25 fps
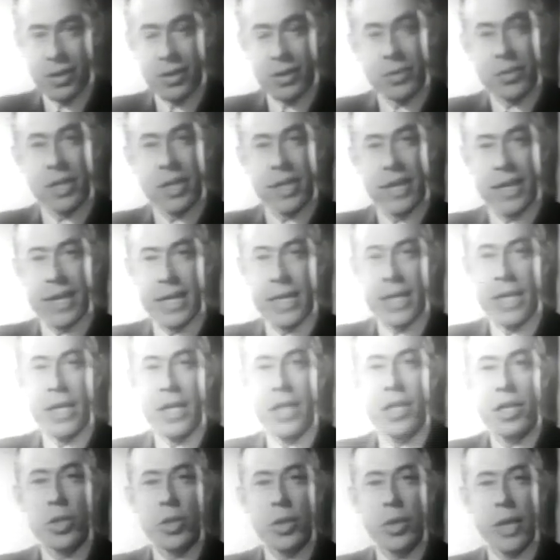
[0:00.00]
Today,
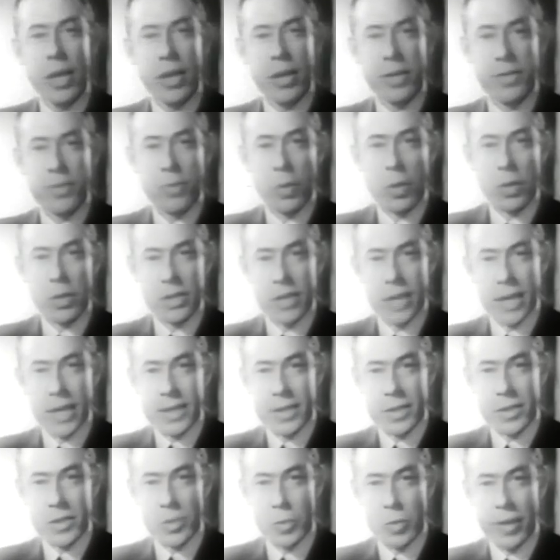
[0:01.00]
three out of four
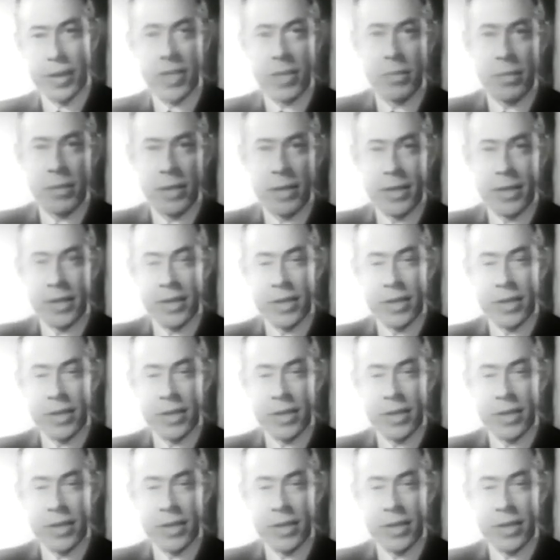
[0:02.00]
doctors recommend the